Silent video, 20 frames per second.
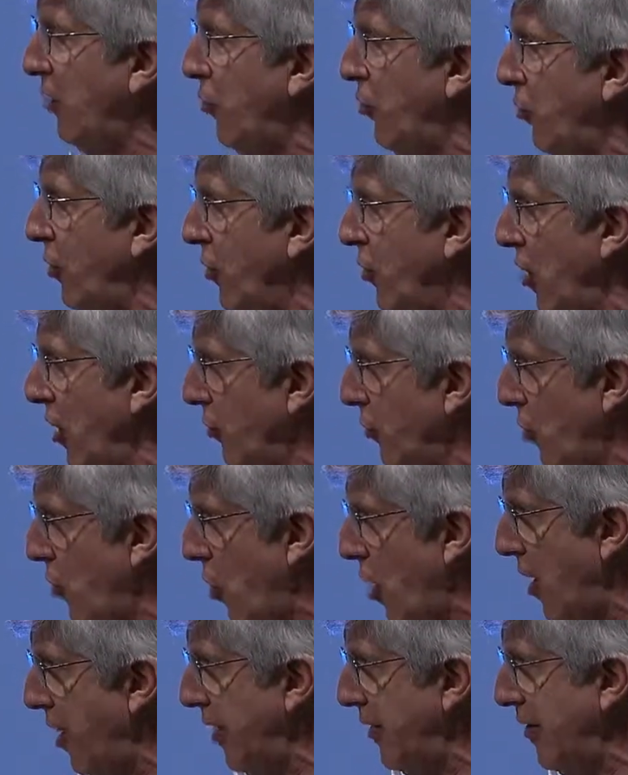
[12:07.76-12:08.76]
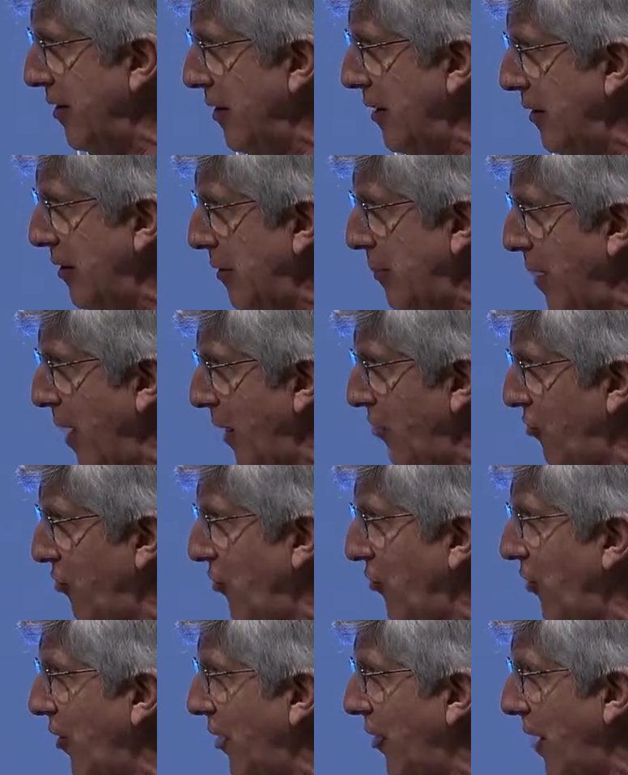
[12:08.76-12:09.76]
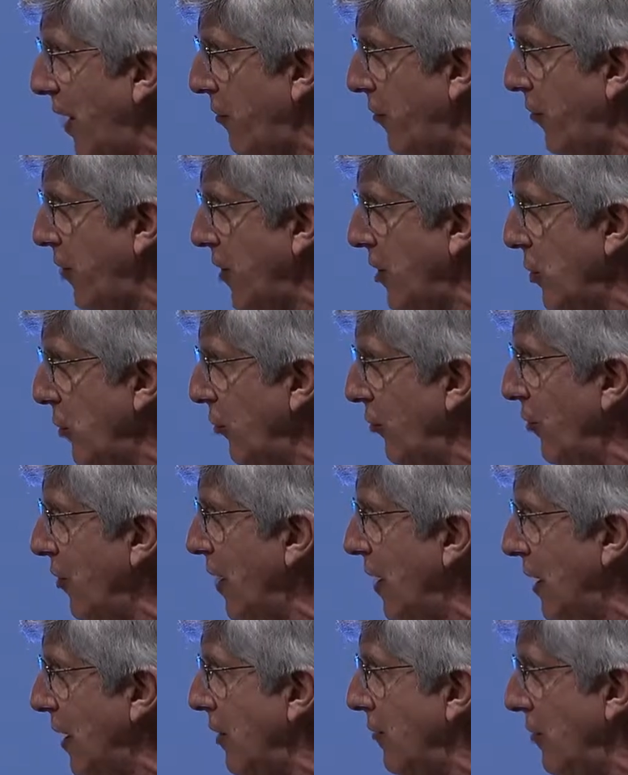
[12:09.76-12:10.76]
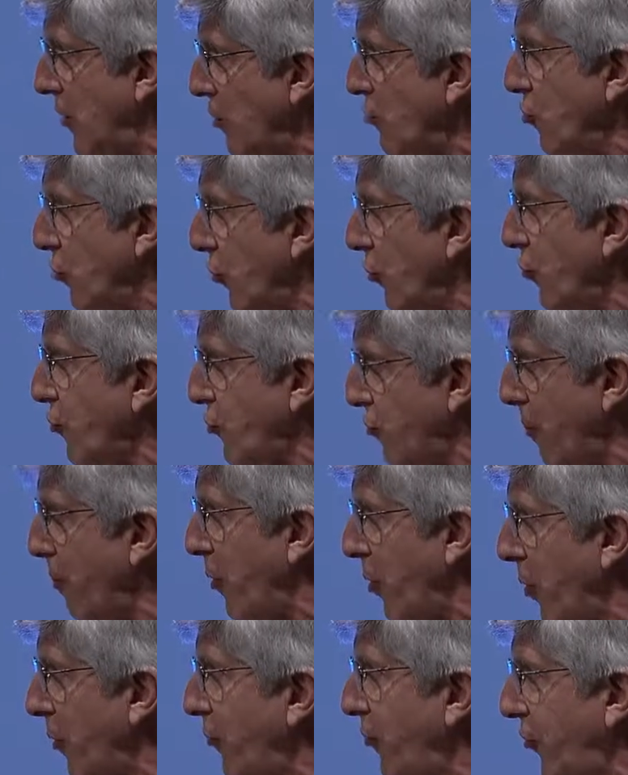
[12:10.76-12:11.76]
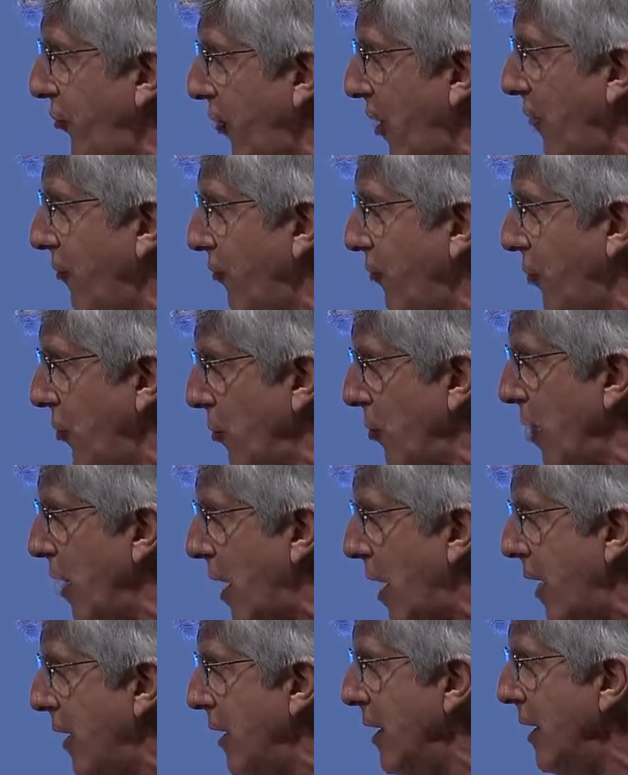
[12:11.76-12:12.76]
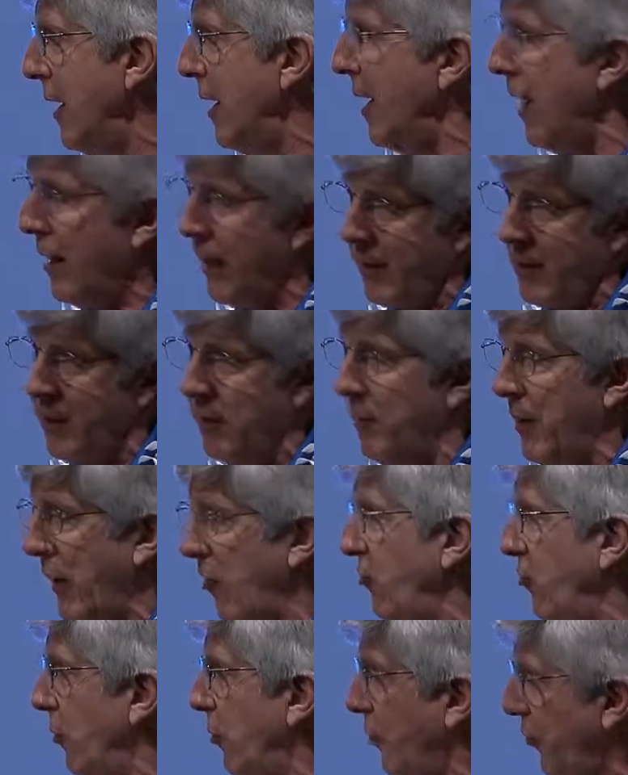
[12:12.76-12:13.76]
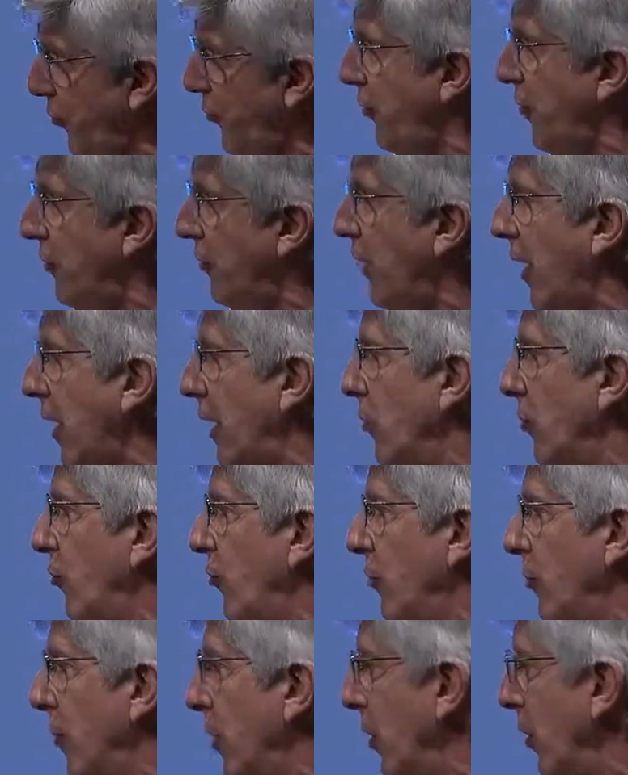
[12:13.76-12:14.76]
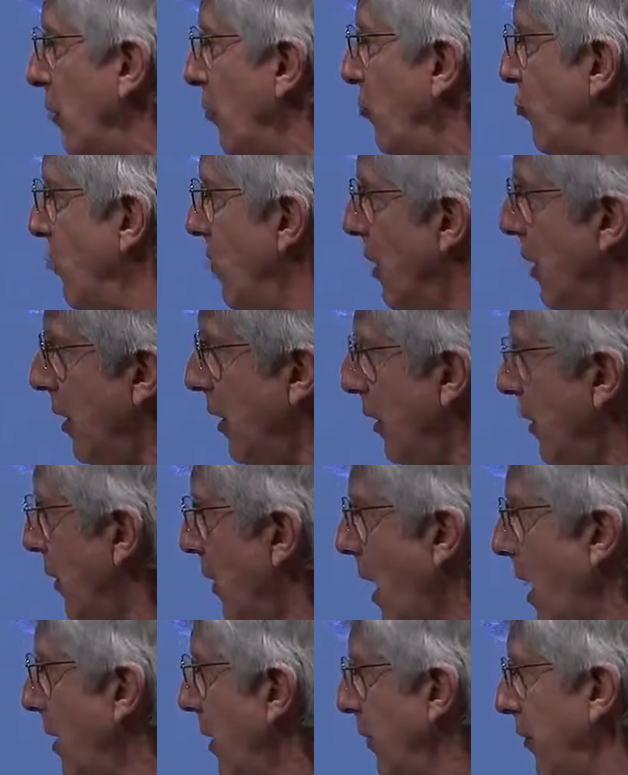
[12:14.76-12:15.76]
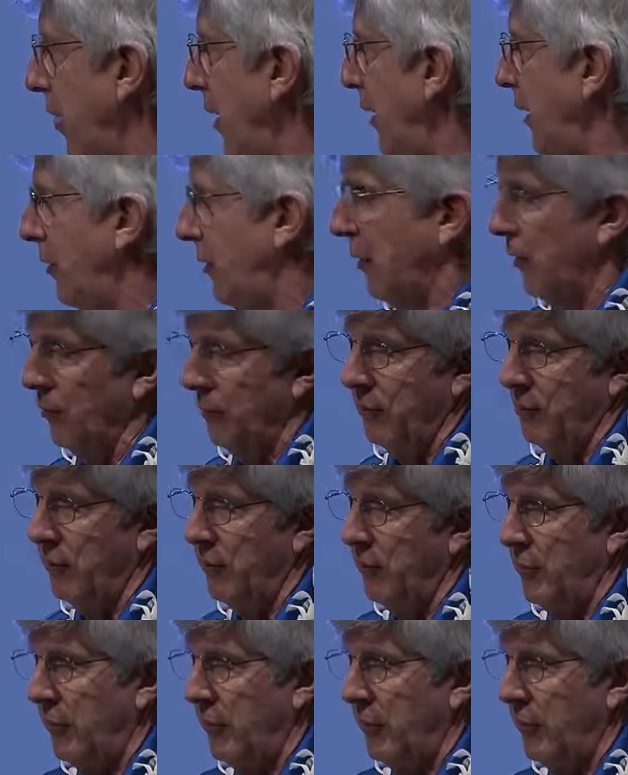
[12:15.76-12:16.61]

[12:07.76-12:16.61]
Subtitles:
to conduct audits and inspections at a level that you as an individual shipper of stuff do not. And I can imagine that we'll see layers emerge, not unlike, you know,